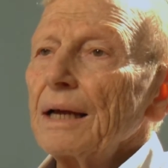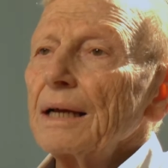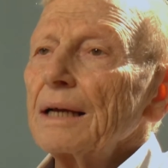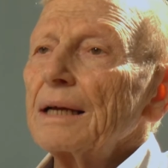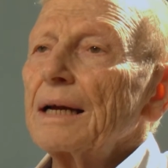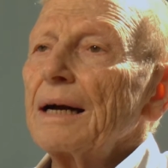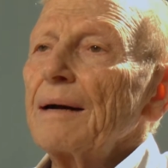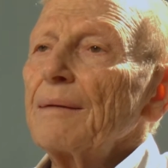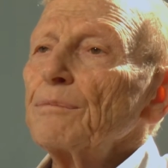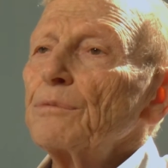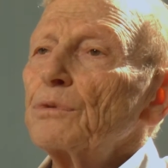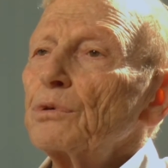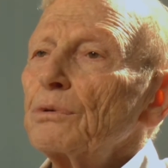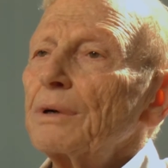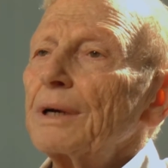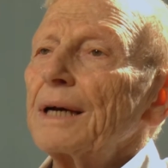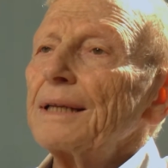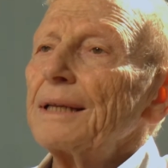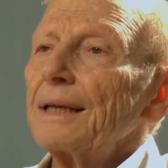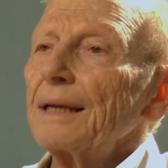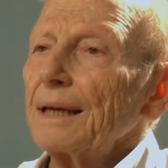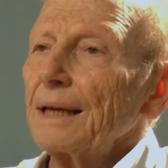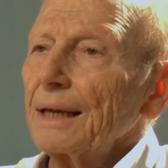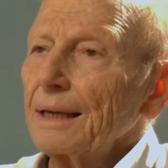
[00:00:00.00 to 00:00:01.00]
come
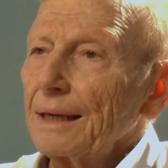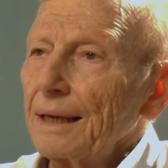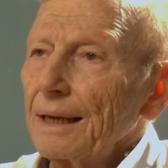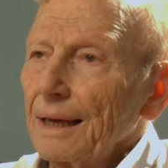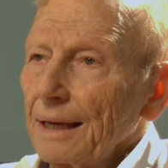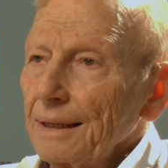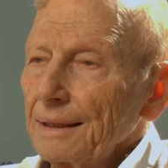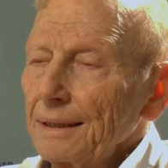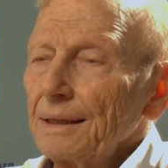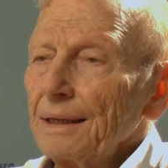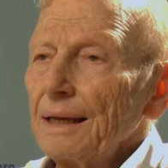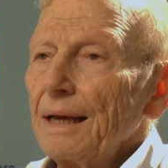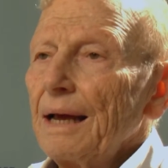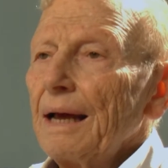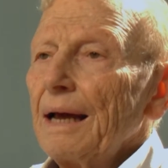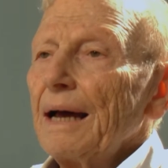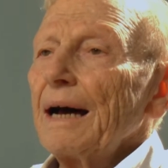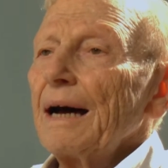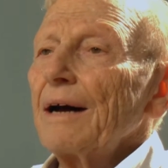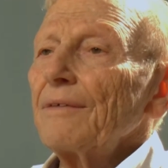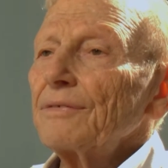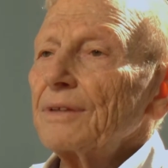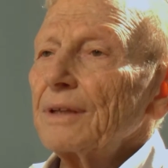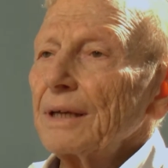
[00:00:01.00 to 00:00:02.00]
together again
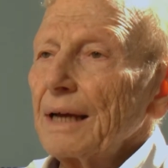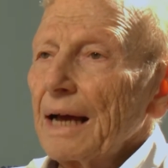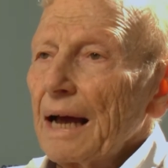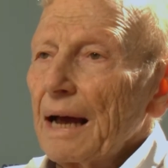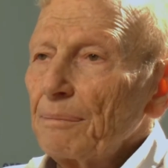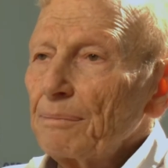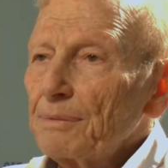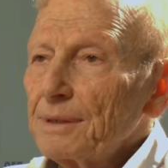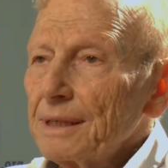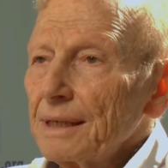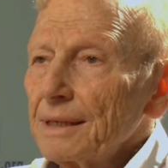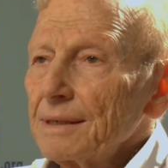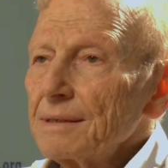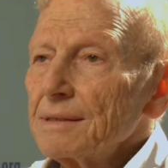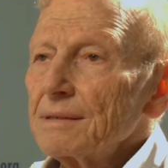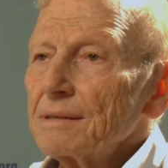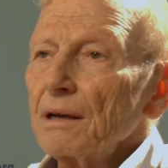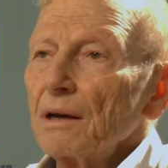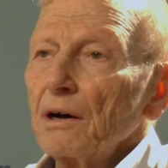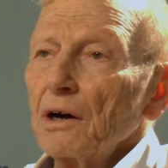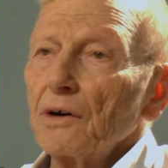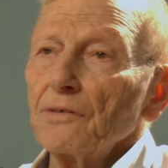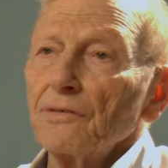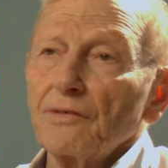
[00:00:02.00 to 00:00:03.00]
after absence
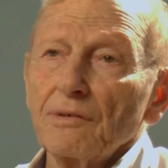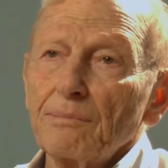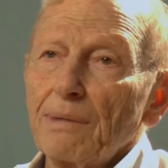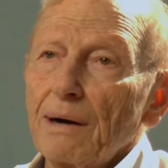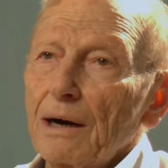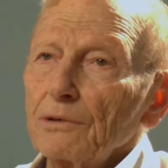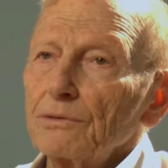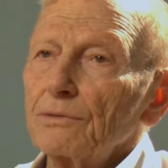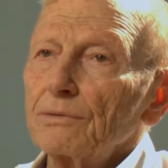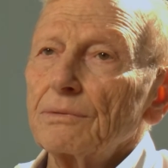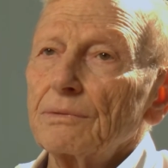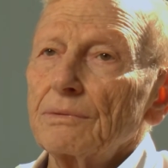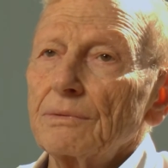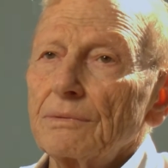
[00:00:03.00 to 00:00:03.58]
of about